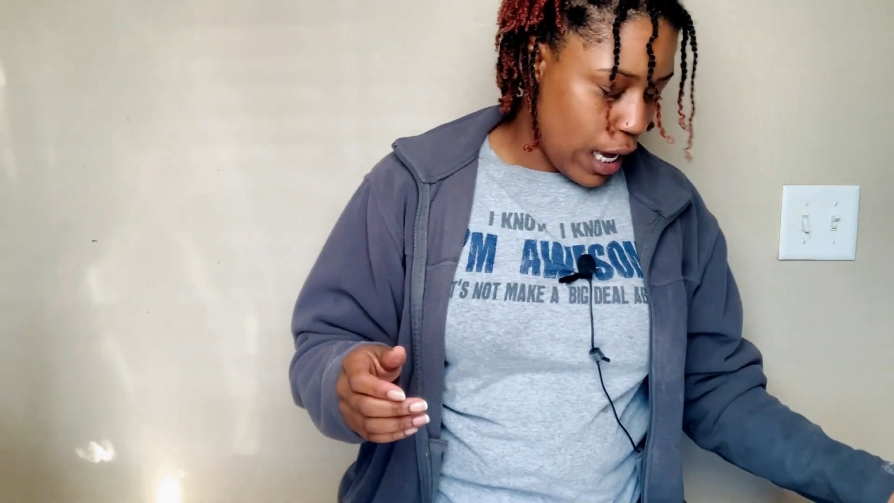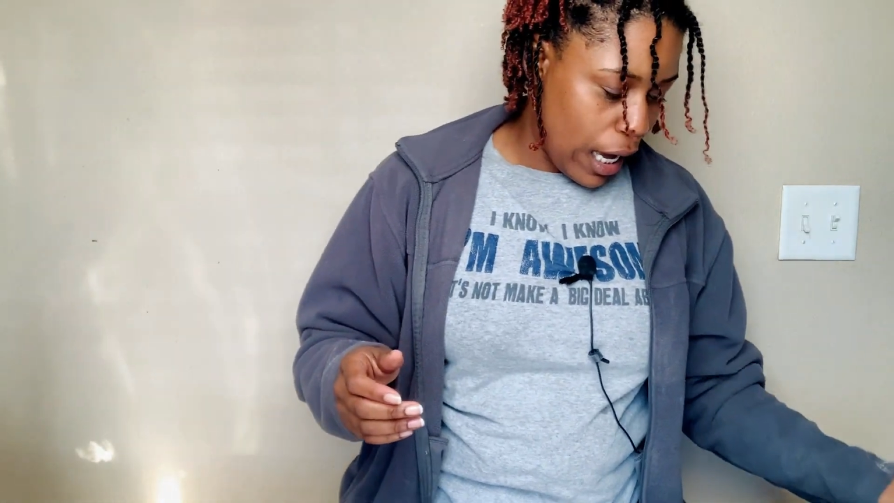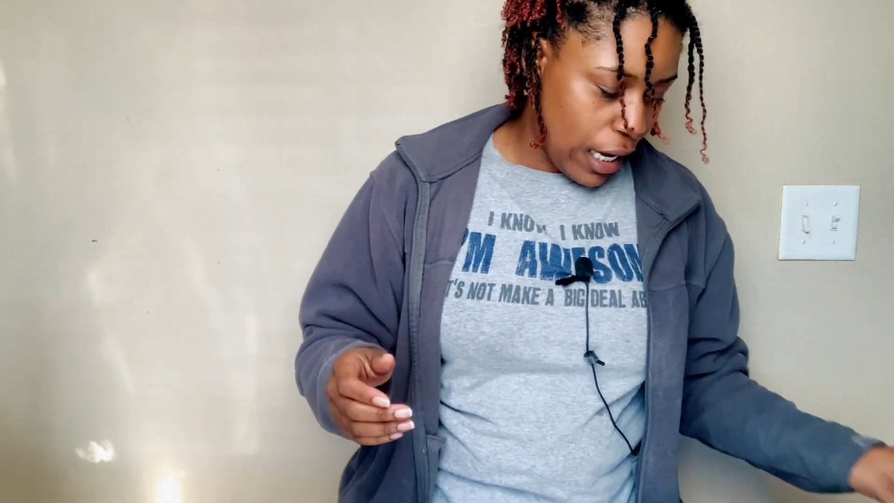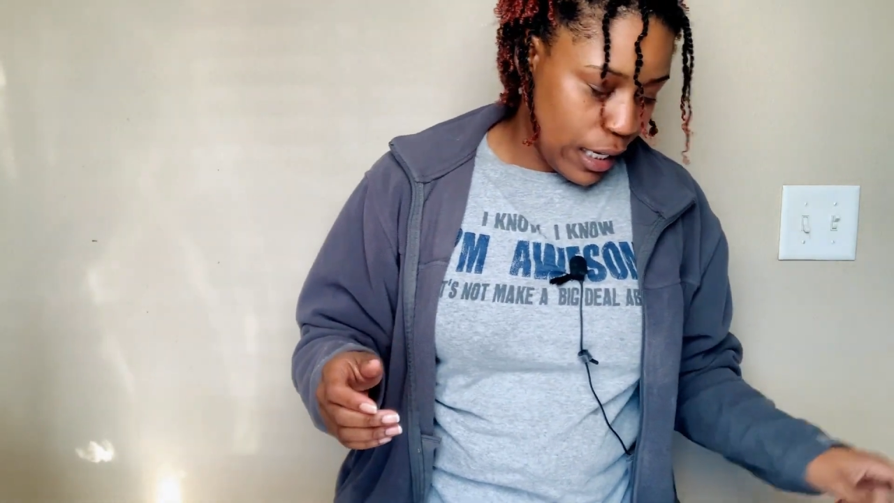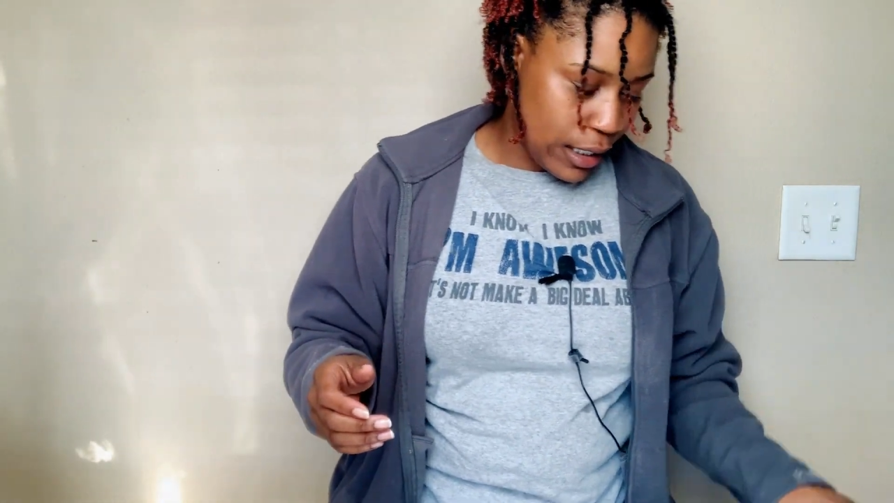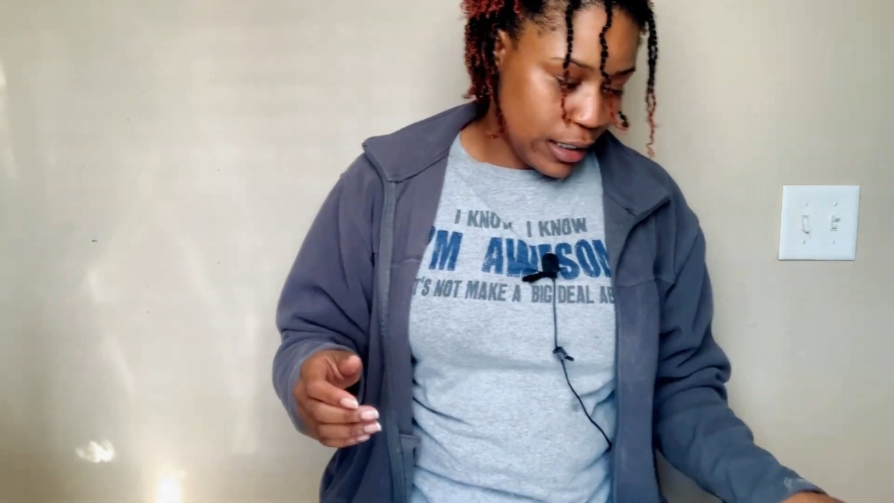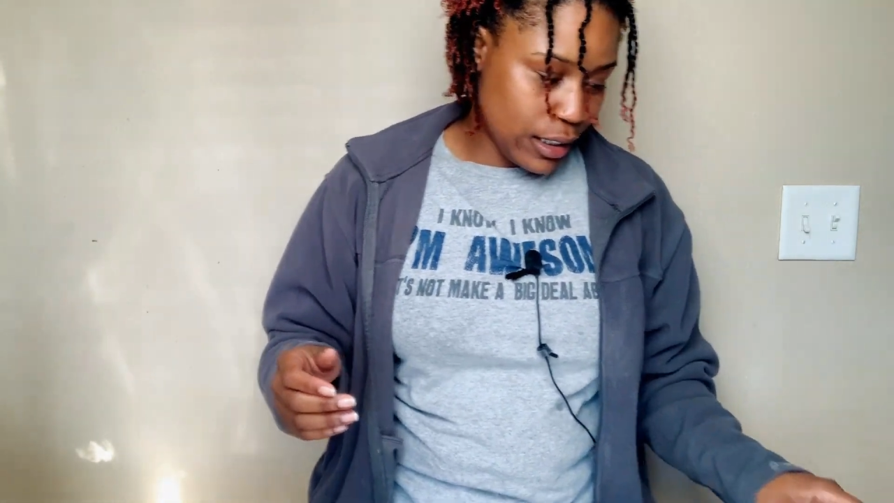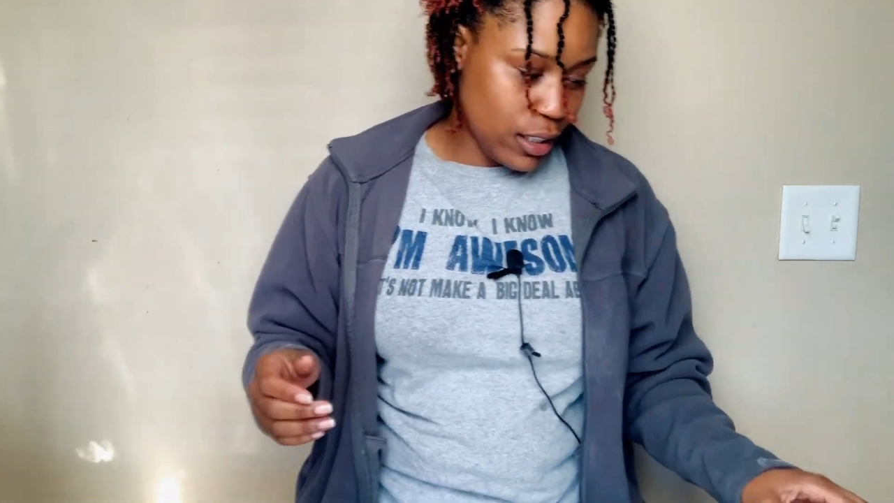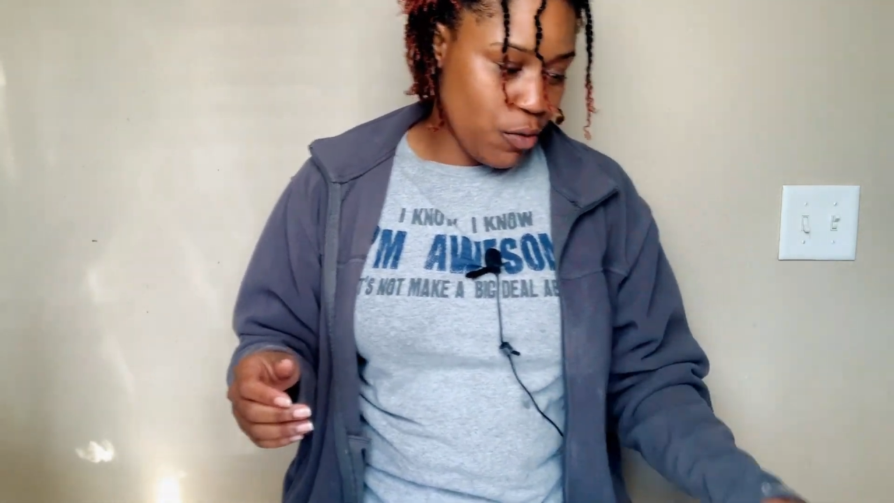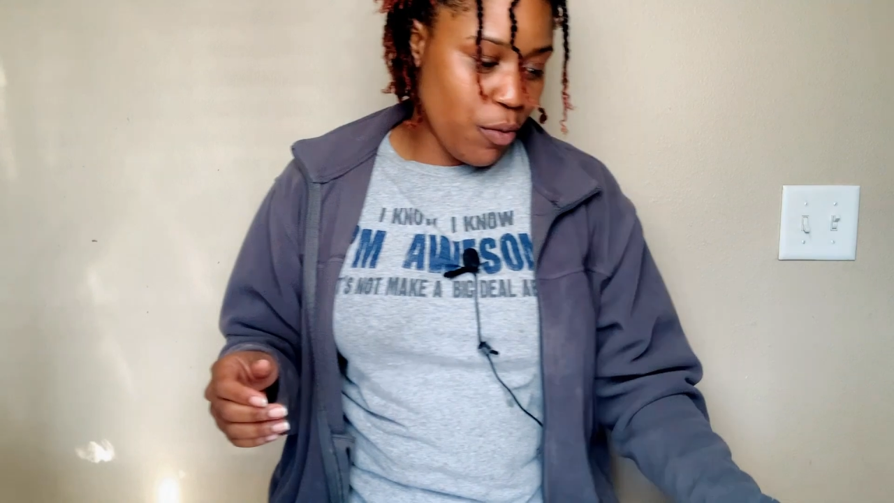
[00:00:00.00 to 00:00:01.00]
and
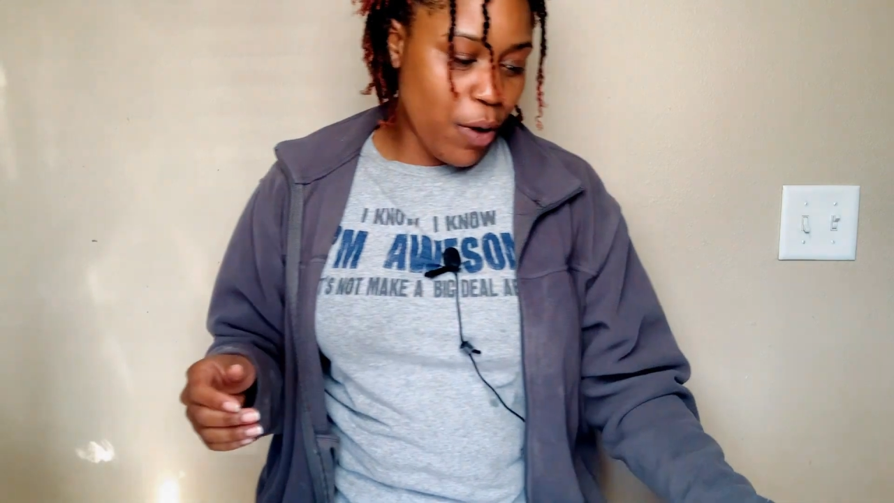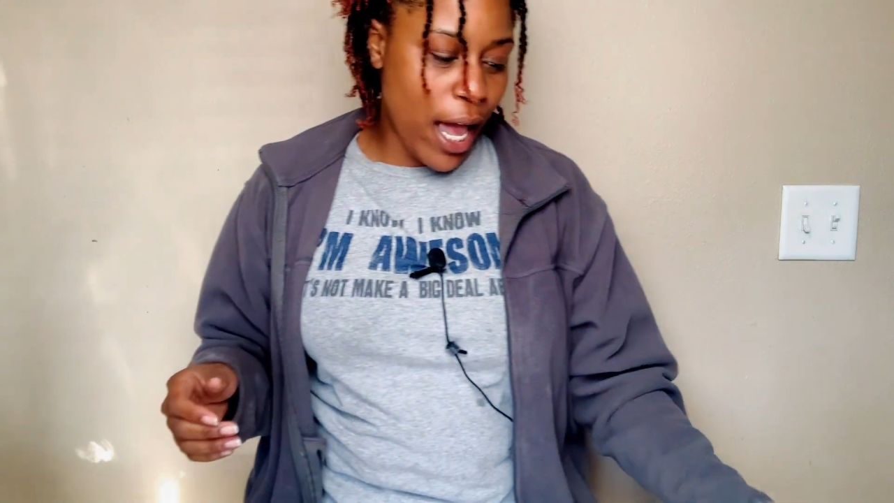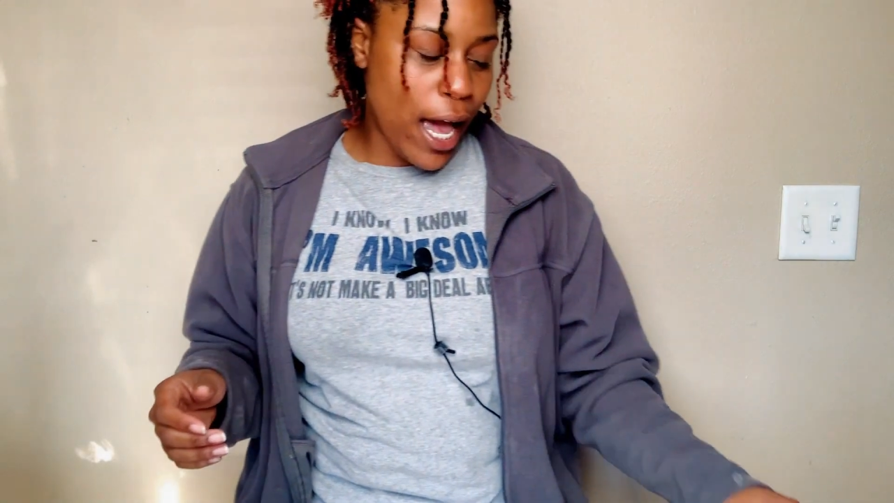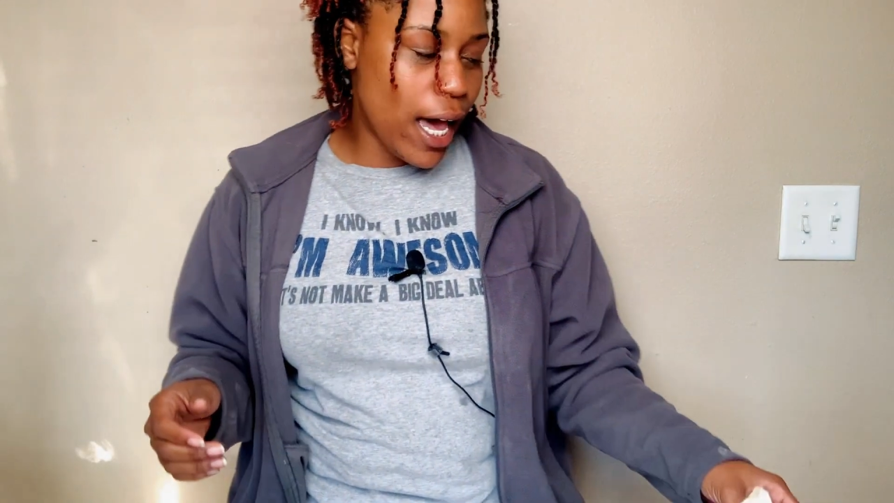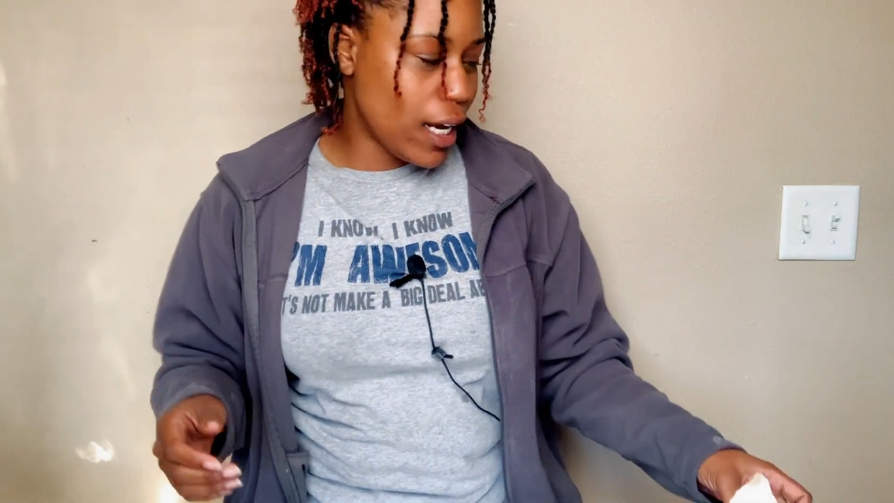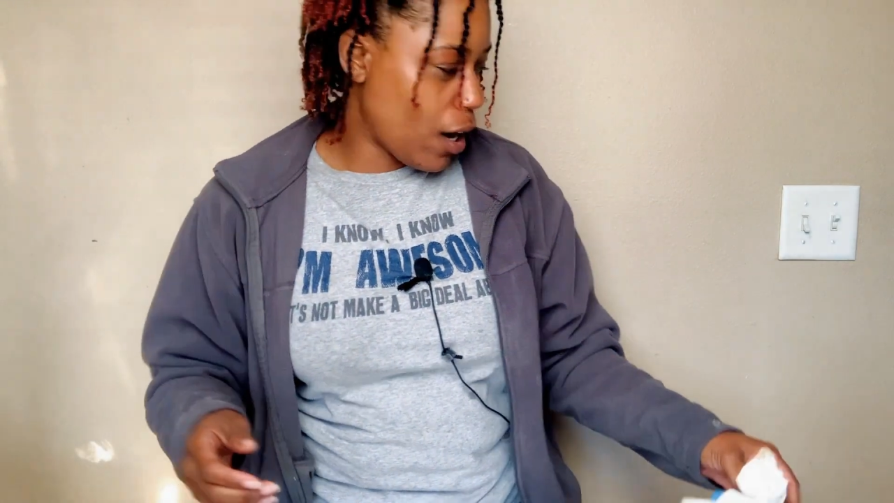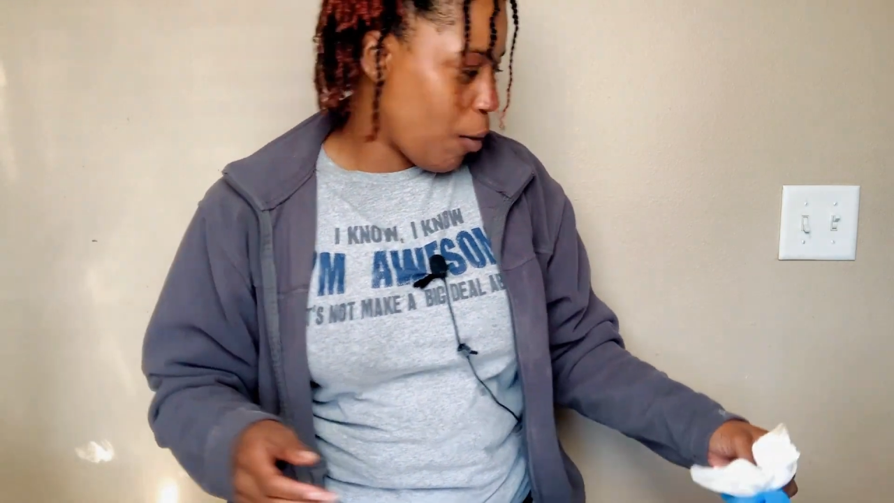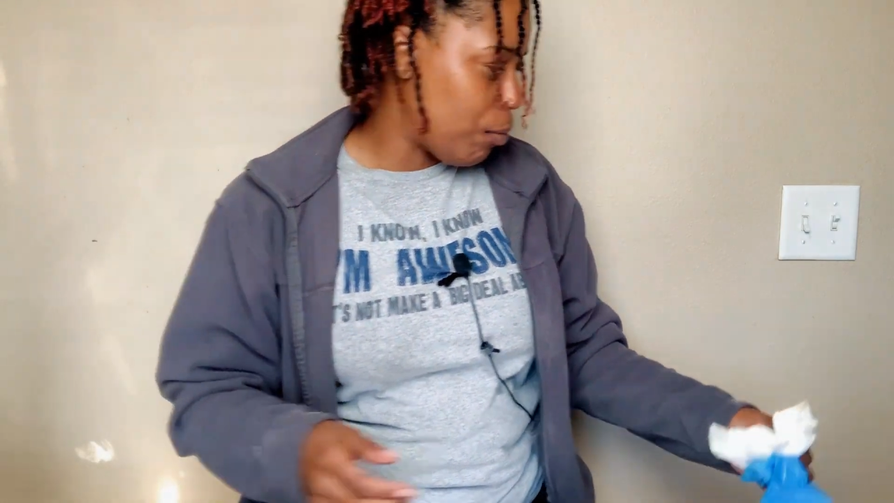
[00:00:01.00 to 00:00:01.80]
had a